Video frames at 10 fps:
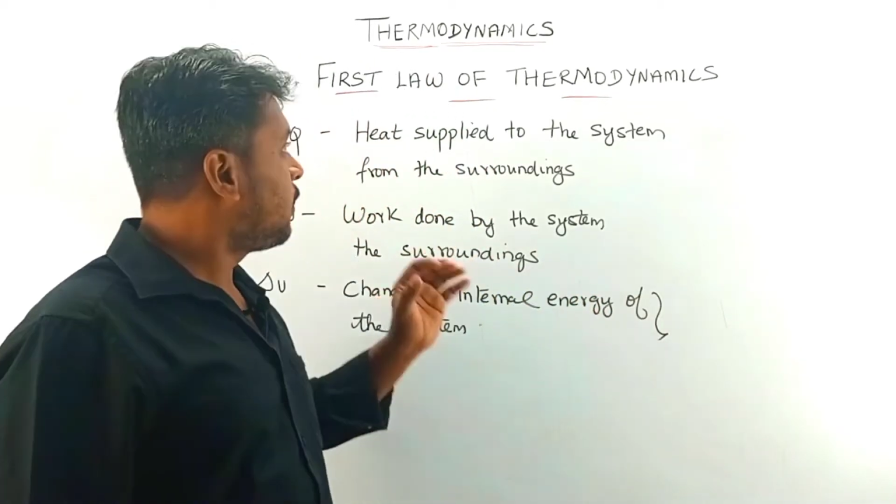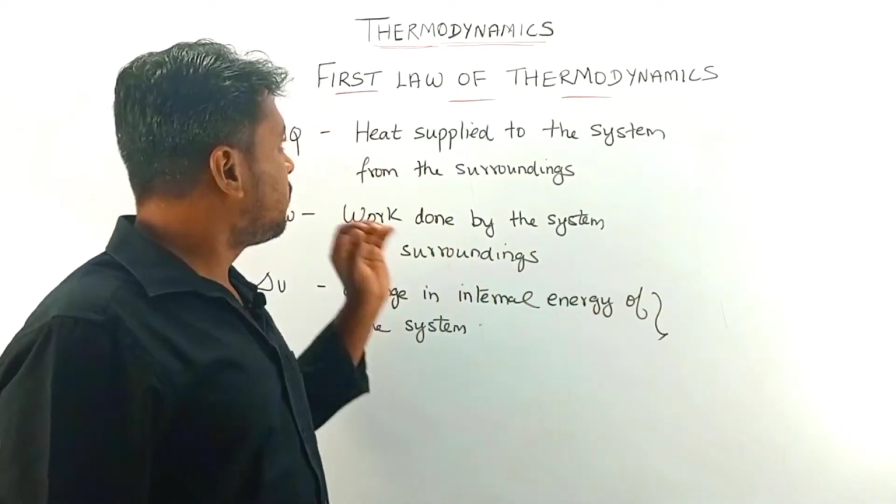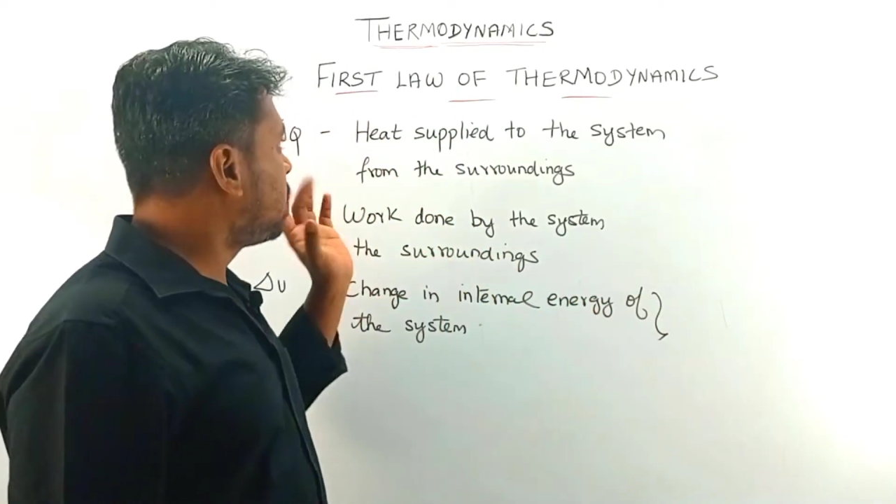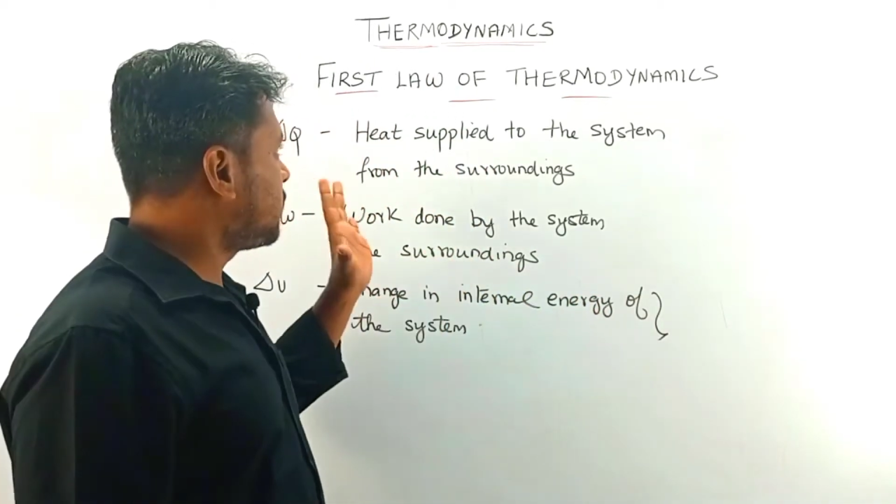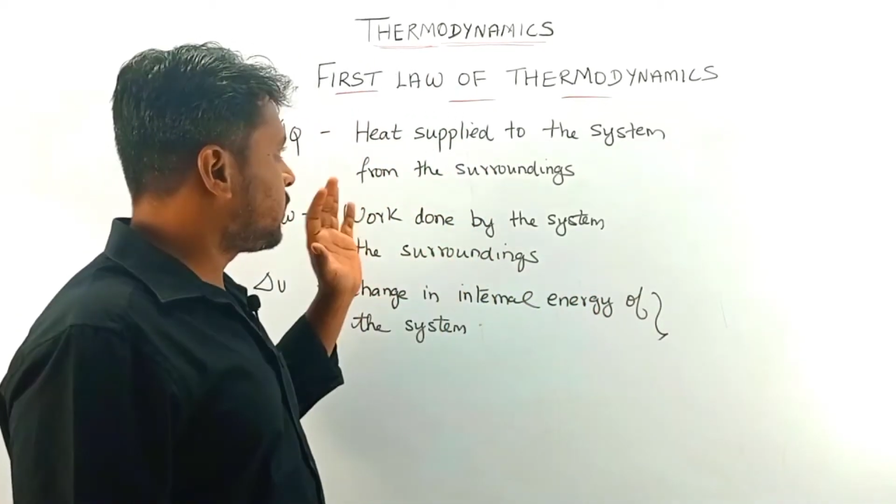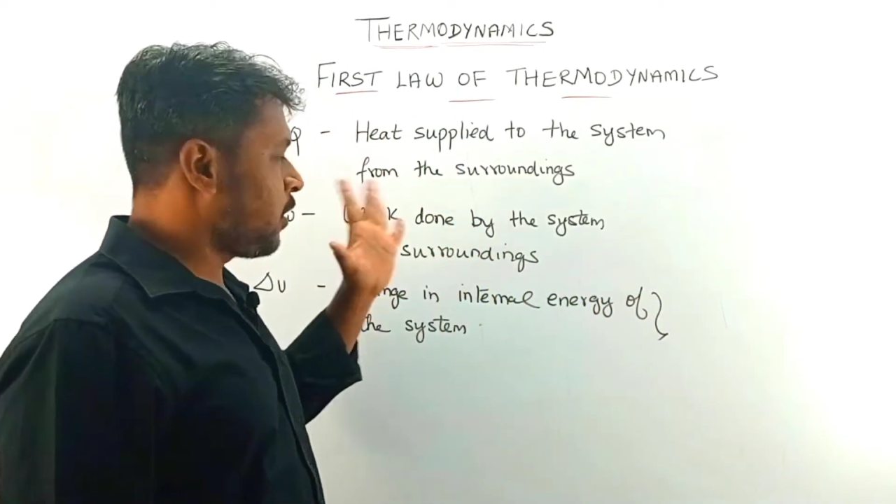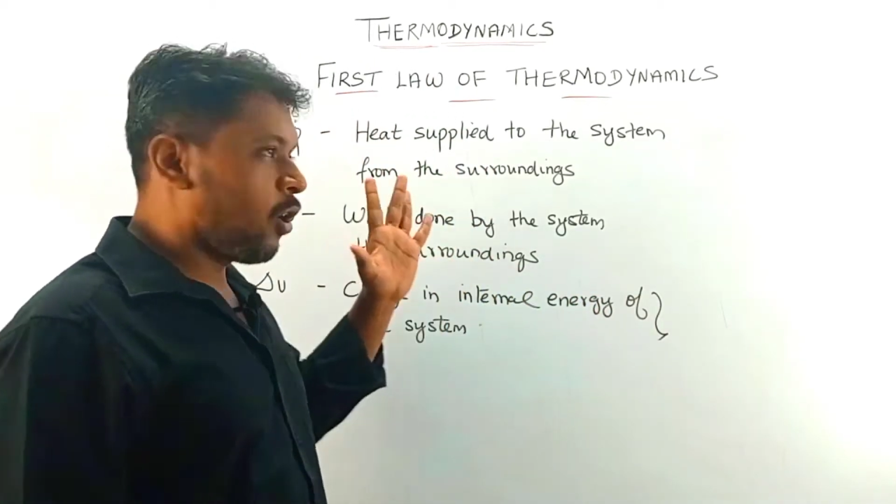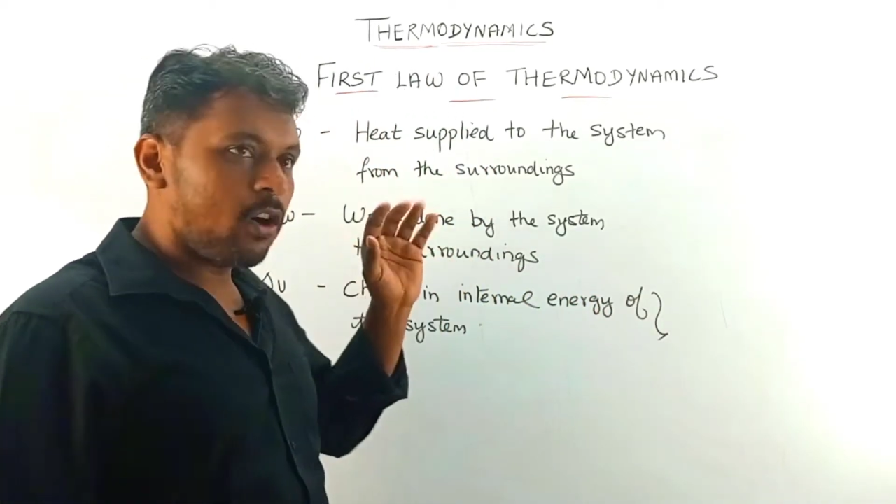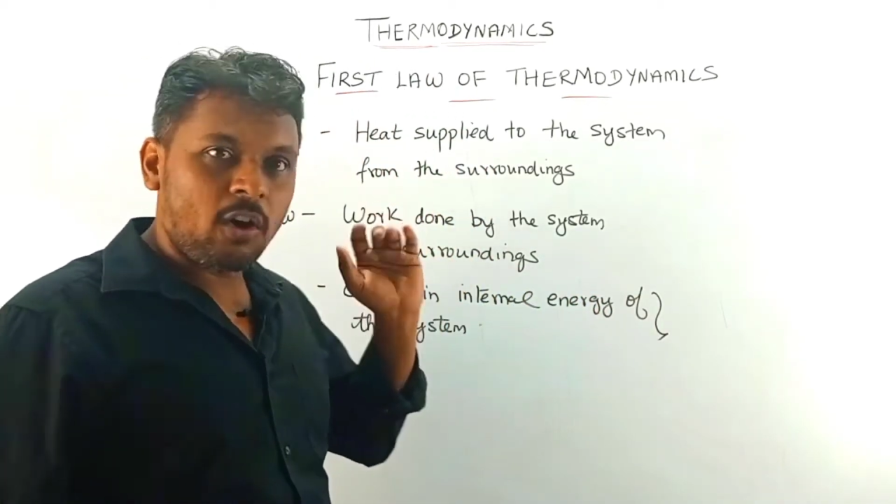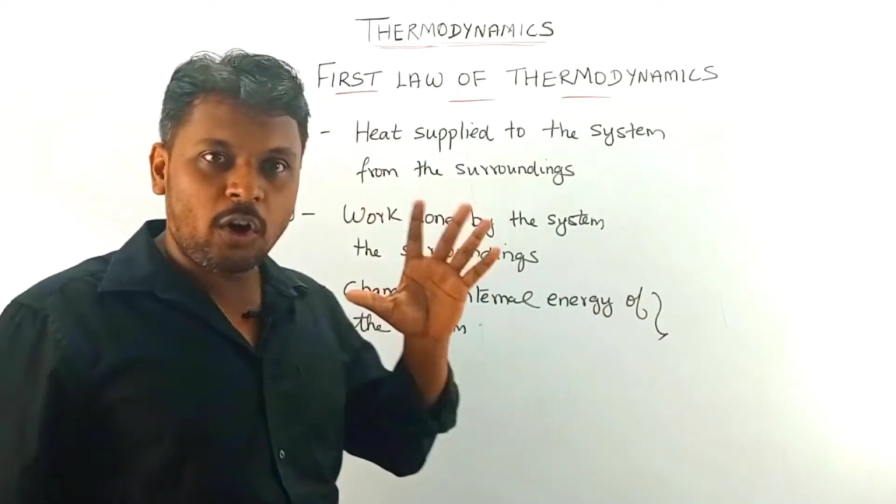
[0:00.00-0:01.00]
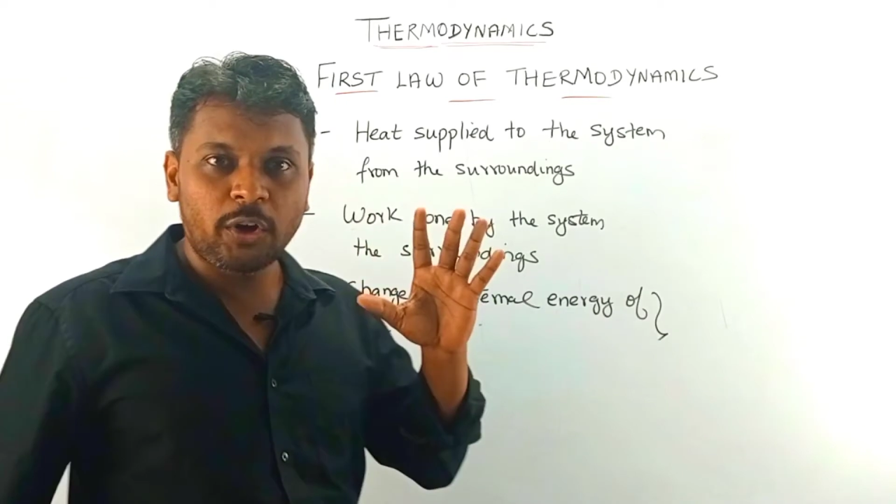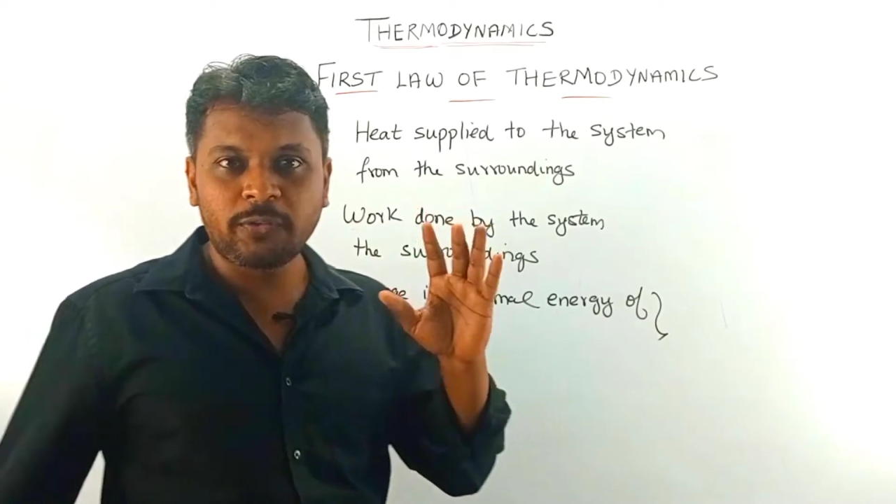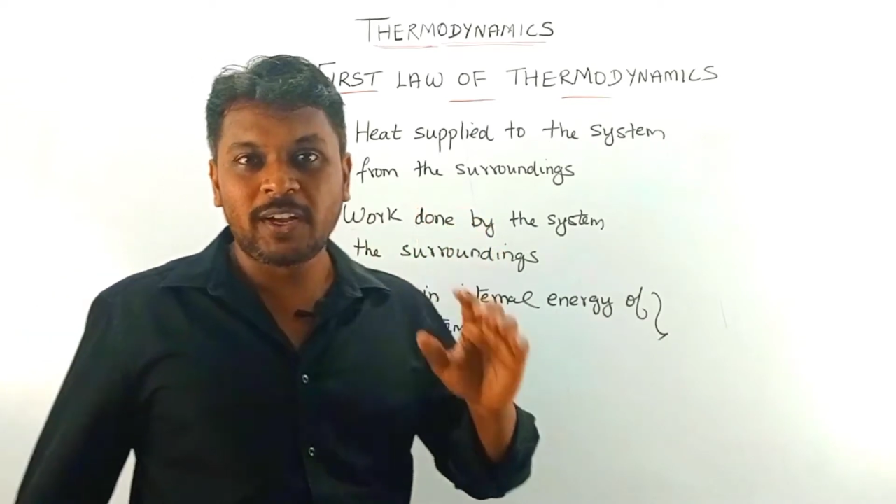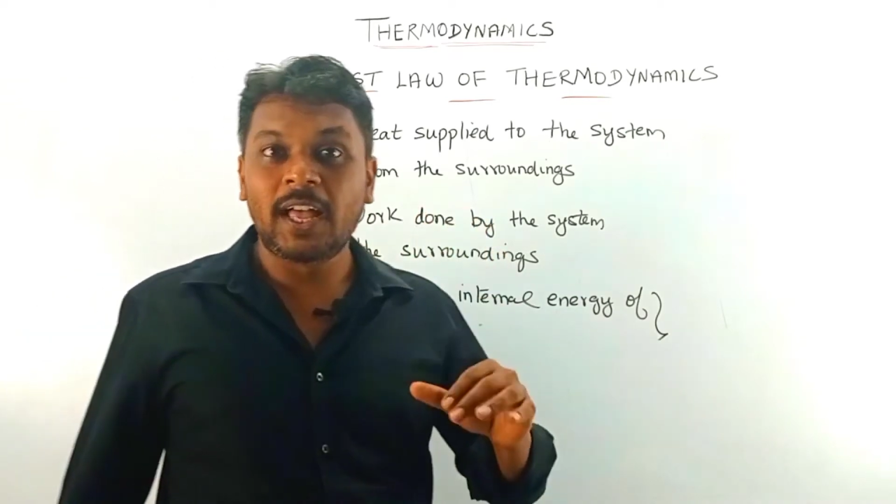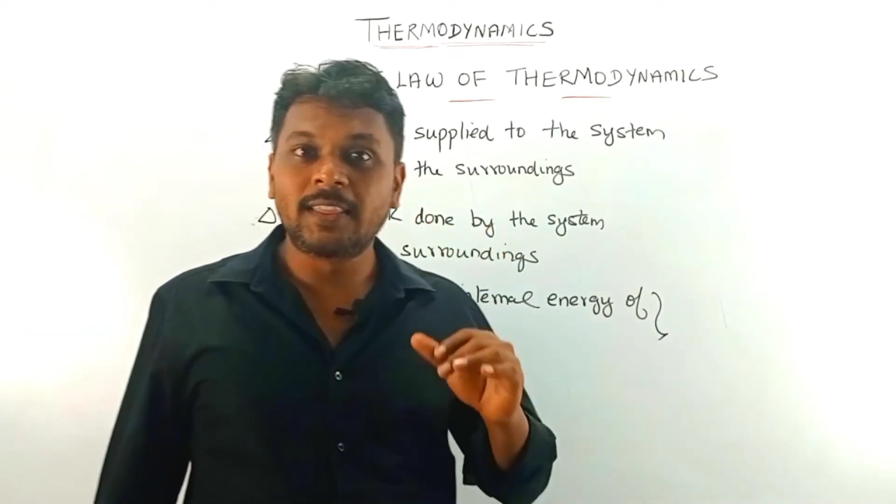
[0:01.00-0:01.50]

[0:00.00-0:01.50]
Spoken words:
first law of